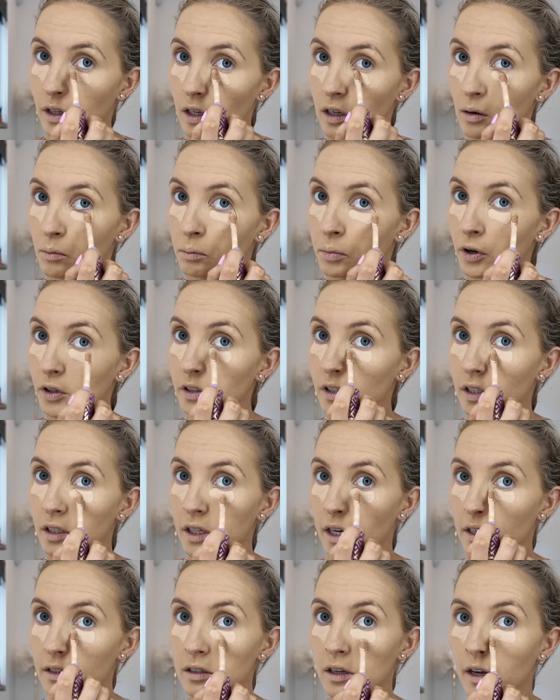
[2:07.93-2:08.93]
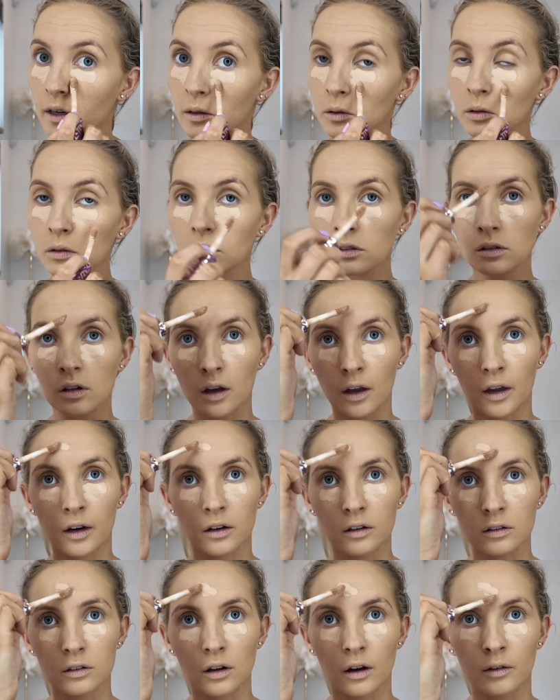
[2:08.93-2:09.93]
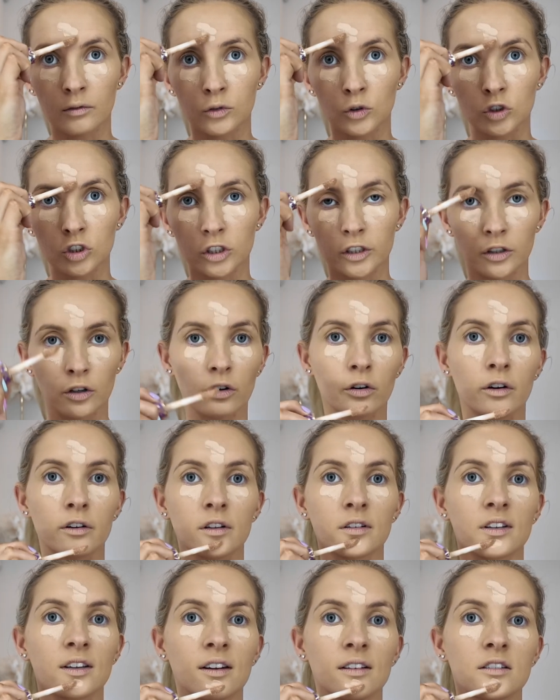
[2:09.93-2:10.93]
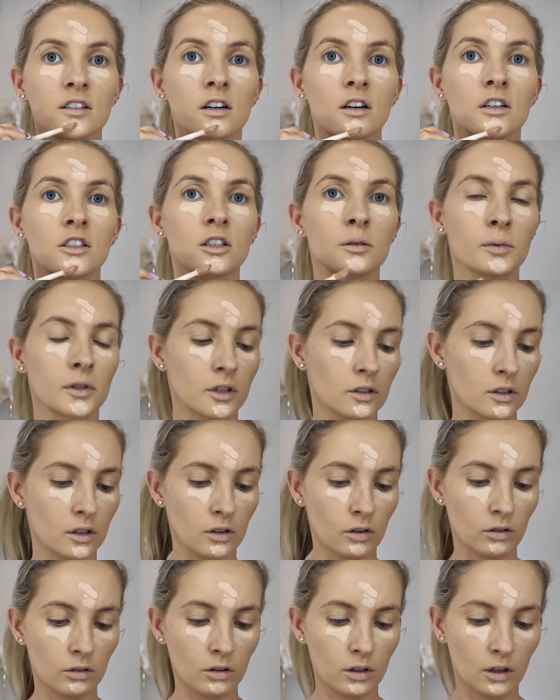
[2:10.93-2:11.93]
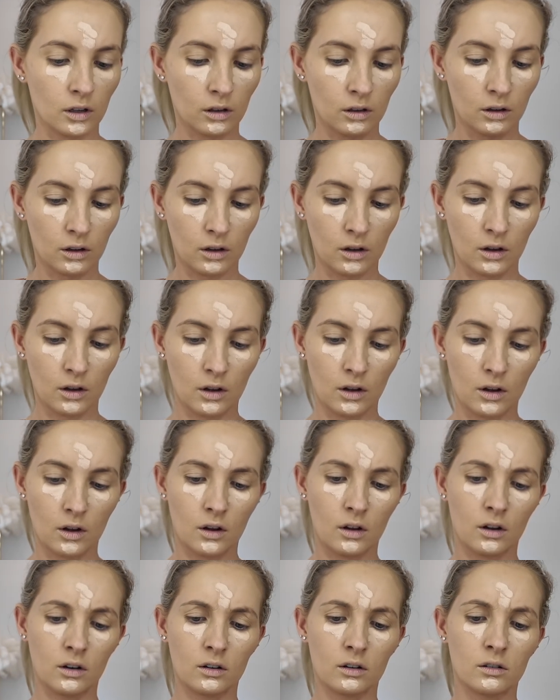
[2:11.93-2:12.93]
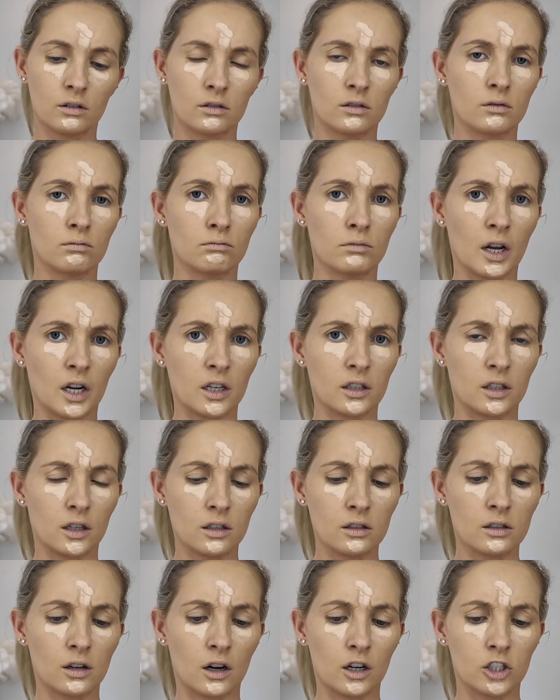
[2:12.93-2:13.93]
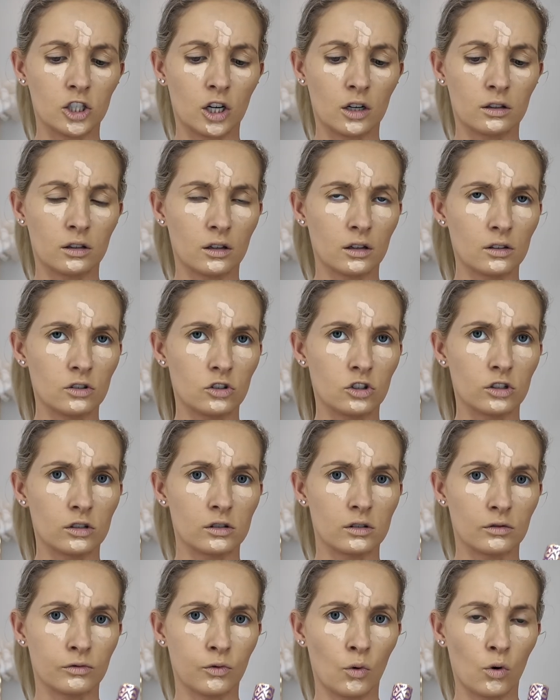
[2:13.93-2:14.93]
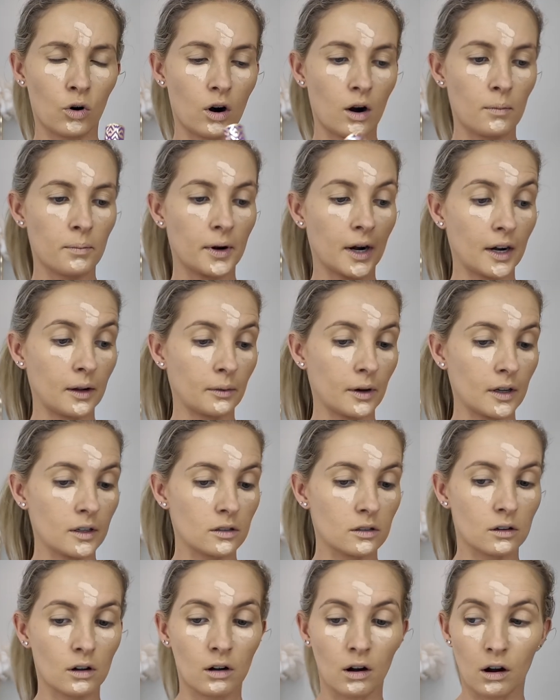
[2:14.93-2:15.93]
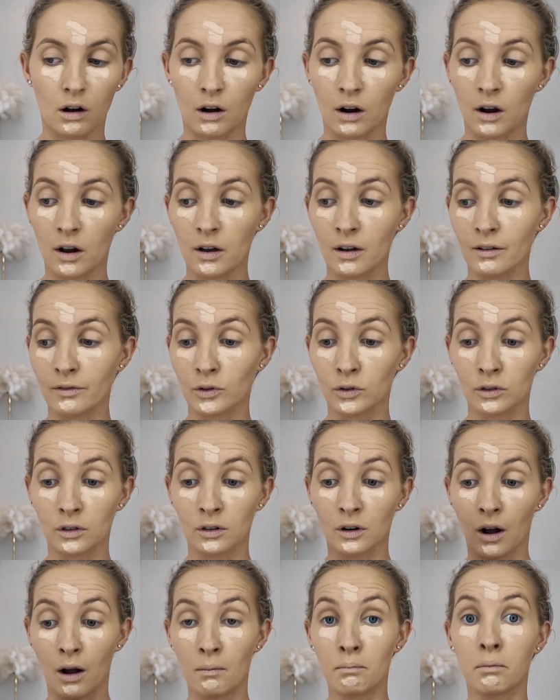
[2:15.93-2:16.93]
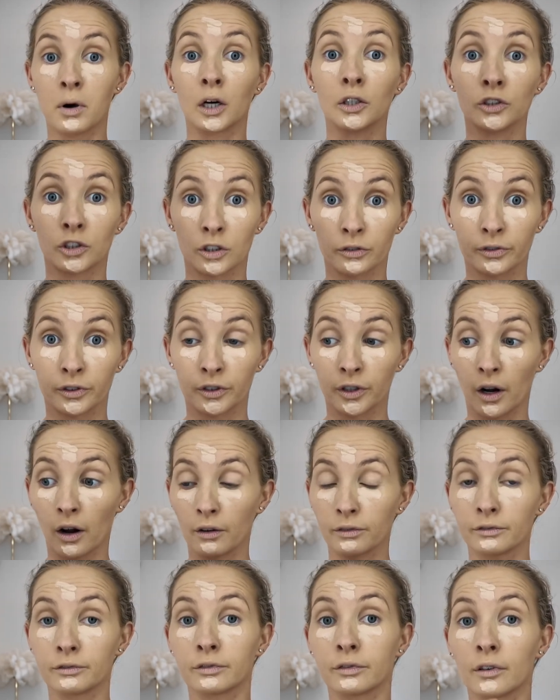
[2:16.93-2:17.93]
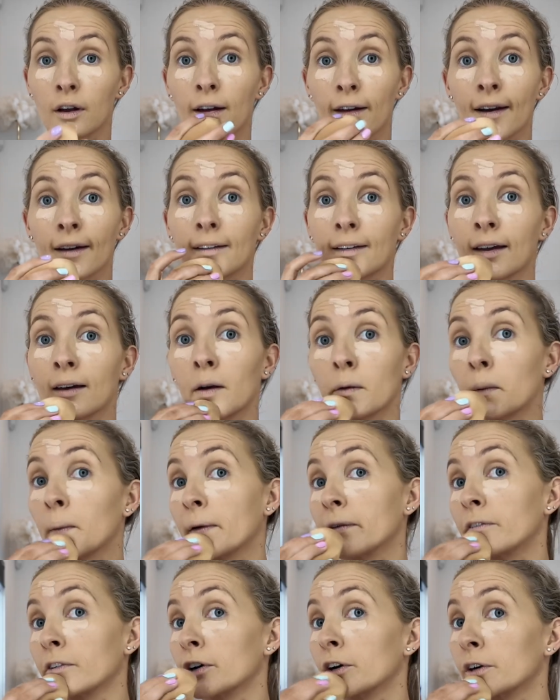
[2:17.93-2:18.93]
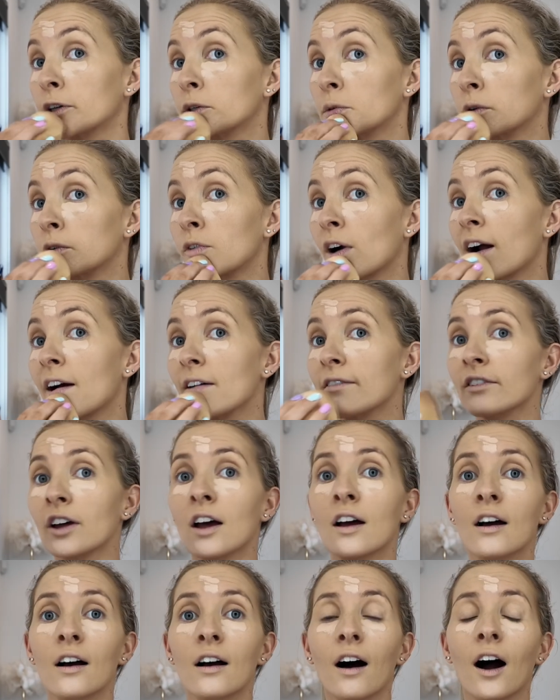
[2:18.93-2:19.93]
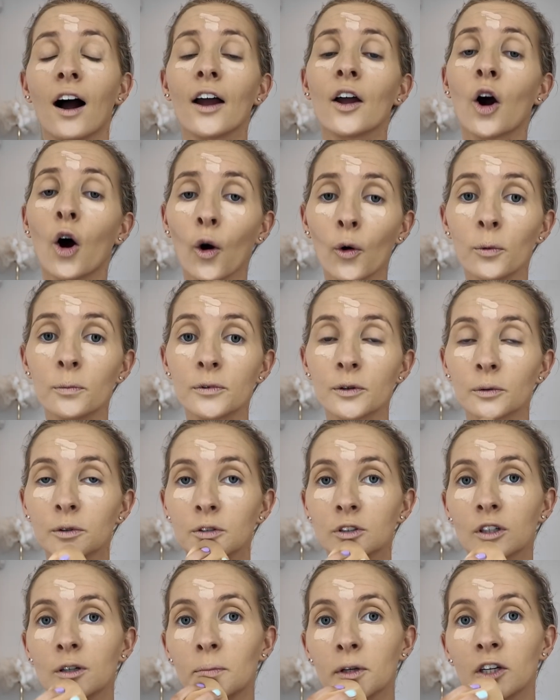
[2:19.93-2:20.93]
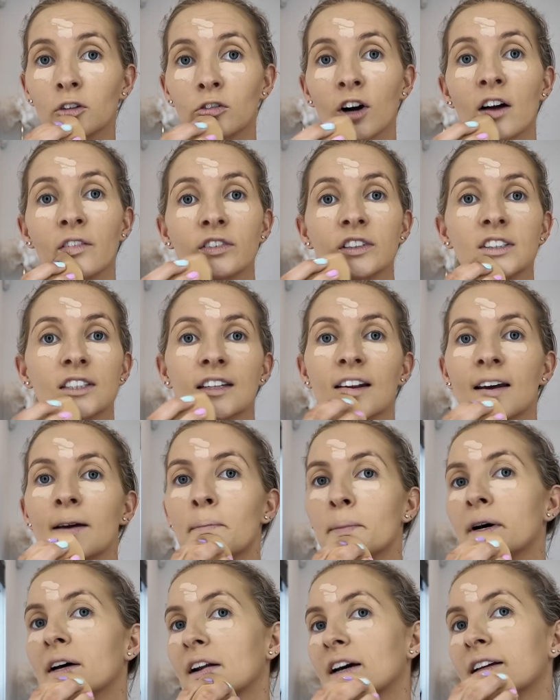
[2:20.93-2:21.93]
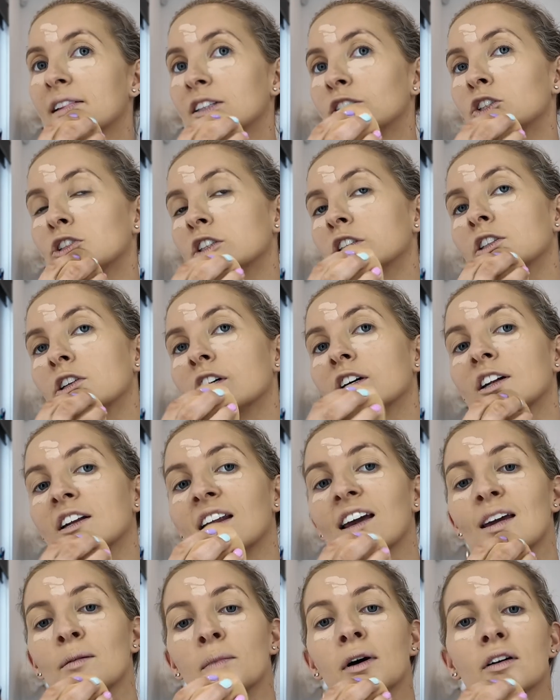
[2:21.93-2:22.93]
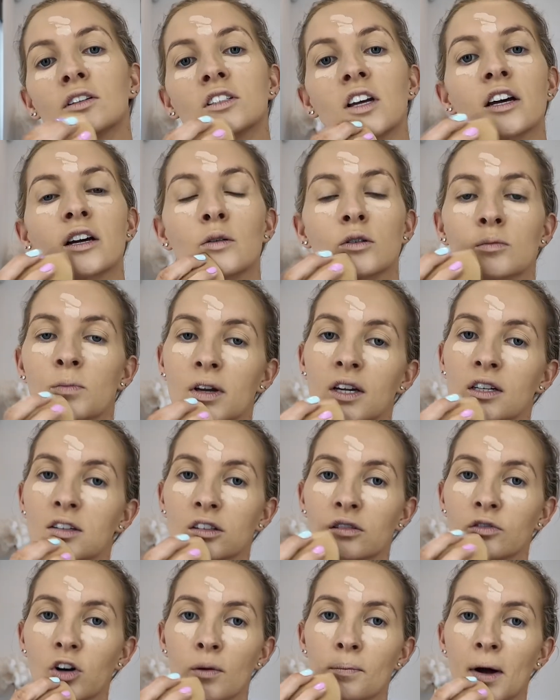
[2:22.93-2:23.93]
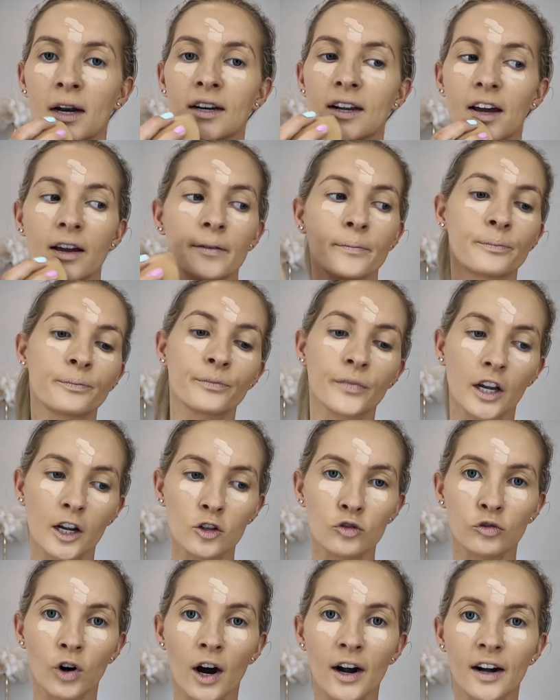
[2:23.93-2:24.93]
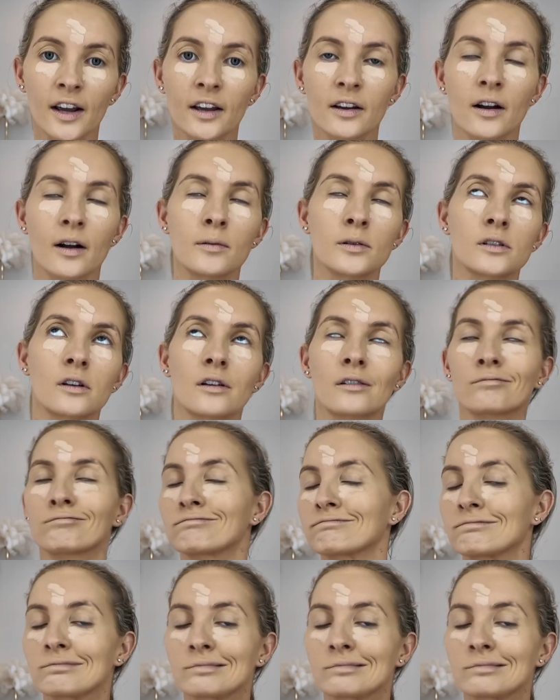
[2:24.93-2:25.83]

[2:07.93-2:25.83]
the Boxing Day sales, and unfortunately, no, I didn't get Tatcha because I don't think Mecca does Tatcha. I think it's just Sephora. But anyways, I have ordered a bunch of stuff and I cannot wait for it to arrive. I hoped it was going to be arriving today, but I literally got an email saying it was being delivered on Monday. It's Friday. I was like,